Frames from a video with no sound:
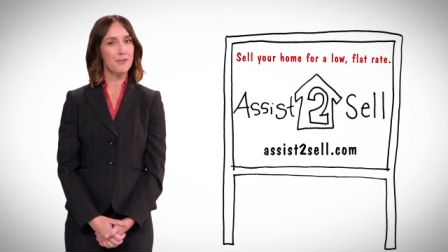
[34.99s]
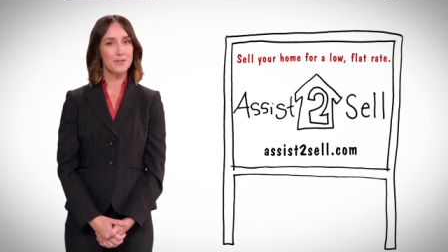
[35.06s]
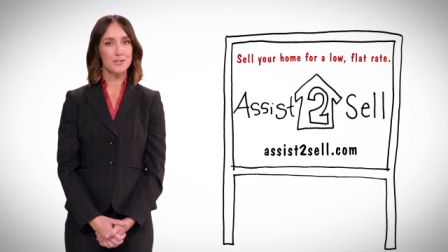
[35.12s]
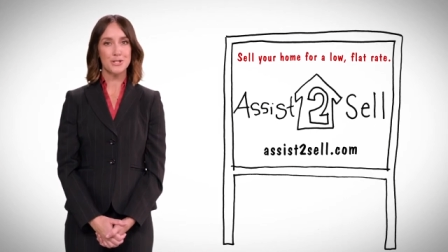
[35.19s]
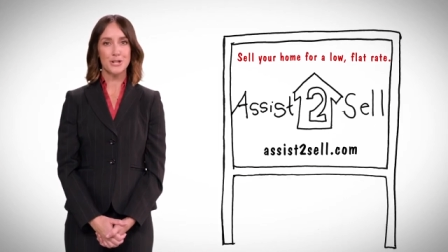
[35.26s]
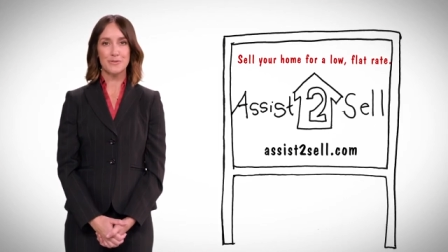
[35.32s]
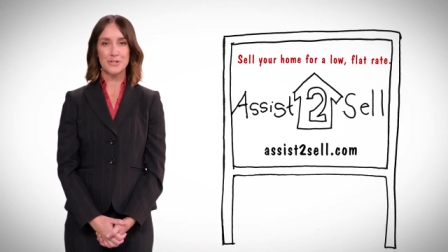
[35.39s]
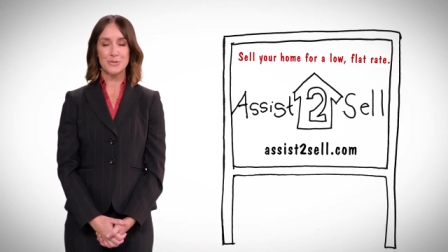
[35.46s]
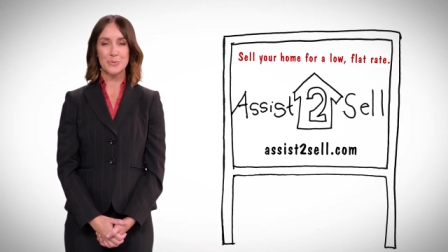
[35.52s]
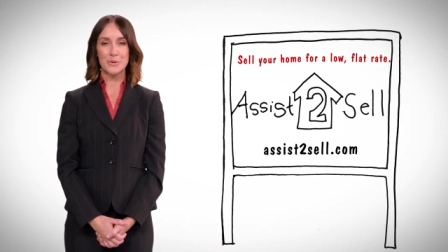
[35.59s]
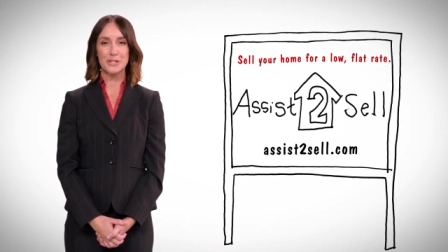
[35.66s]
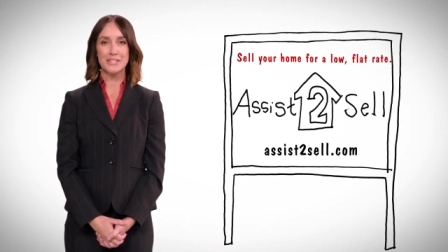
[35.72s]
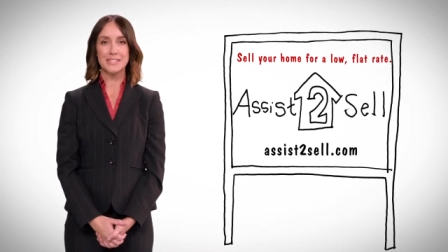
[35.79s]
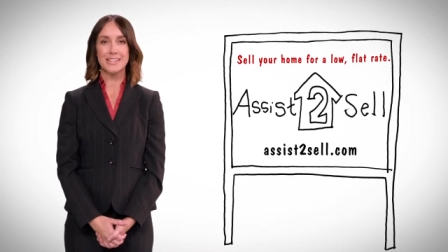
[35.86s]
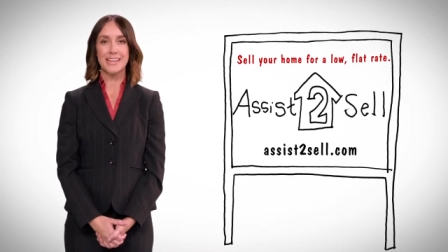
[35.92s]
full-service
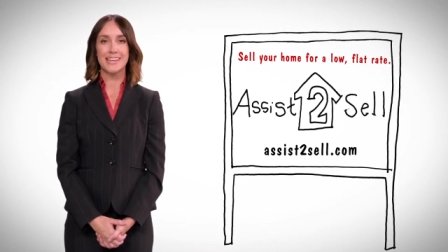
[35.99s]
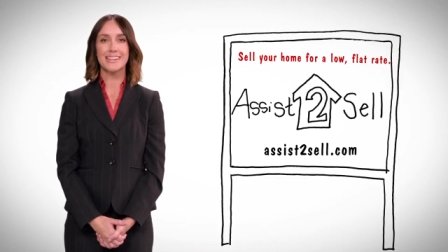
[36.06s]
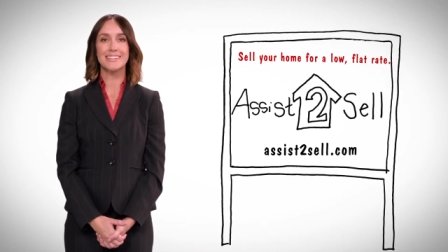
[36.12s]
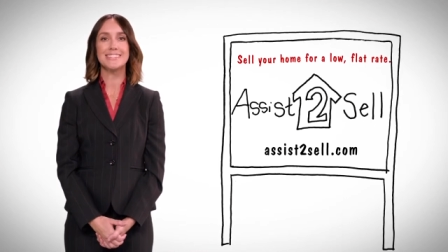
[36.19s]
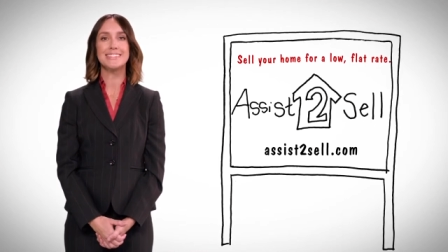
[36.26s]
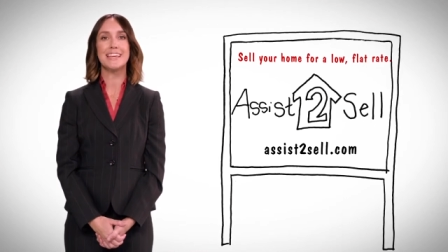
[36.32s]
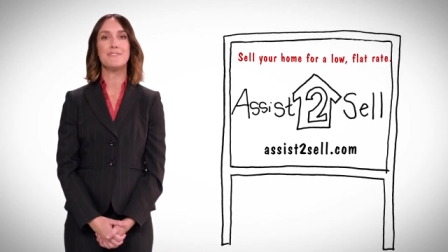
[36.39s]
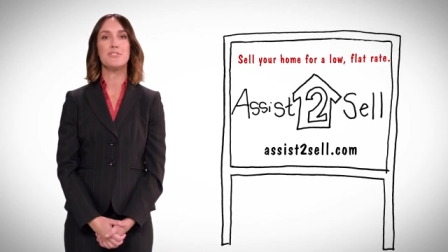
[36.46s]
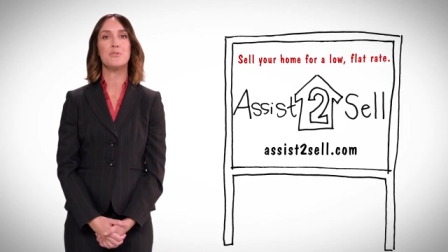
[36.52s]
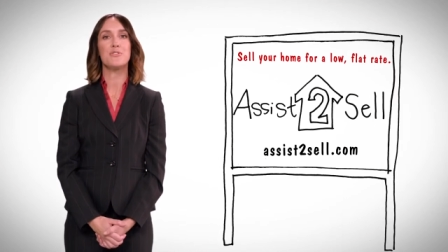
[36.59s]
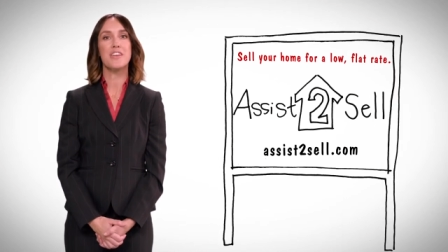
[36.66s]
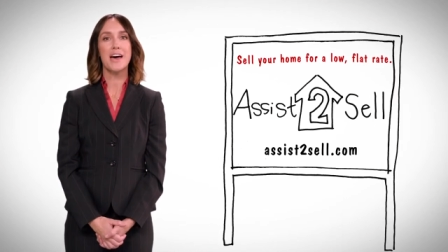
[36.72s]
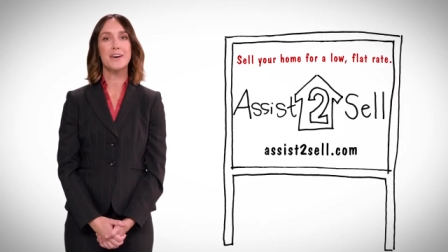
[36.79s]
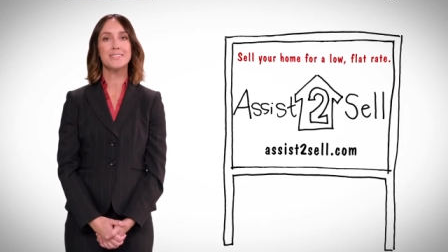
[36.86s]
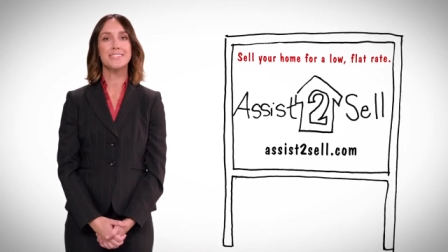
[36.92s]
real estate can save you
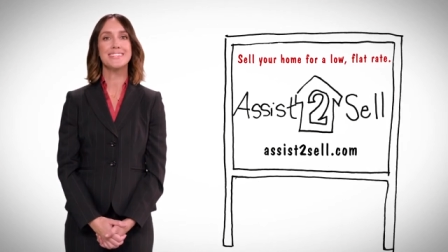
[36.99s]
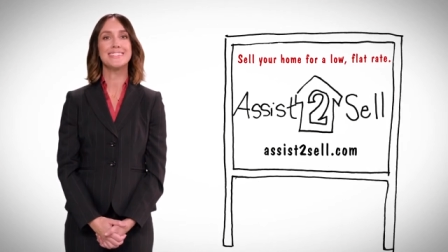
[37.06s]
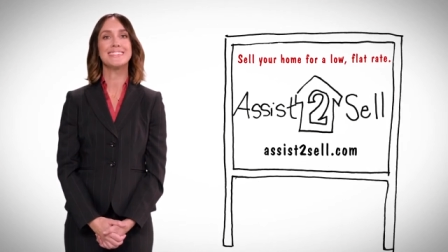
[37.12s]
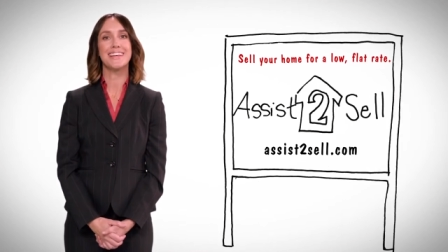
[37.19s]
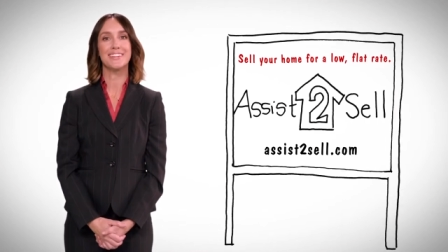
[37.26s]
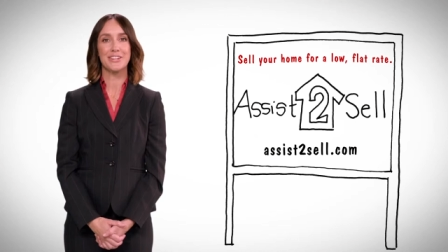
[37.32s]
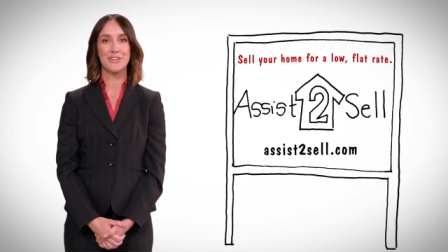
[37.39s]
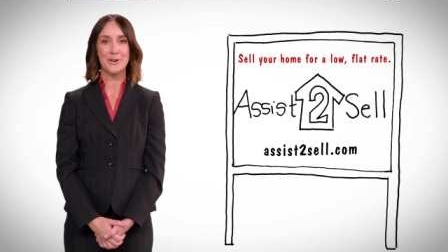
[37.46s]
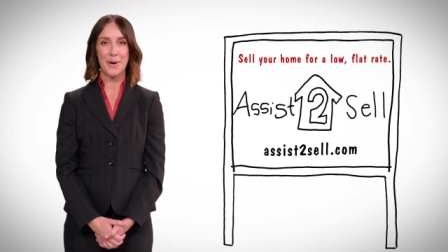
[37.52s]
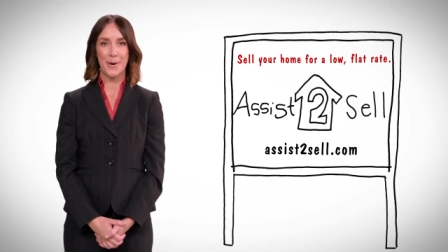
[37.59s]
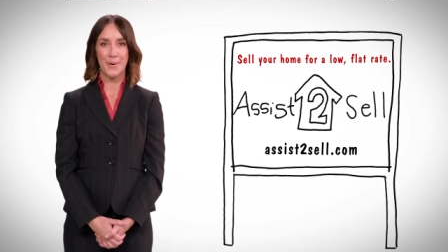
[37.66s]
thousands selling your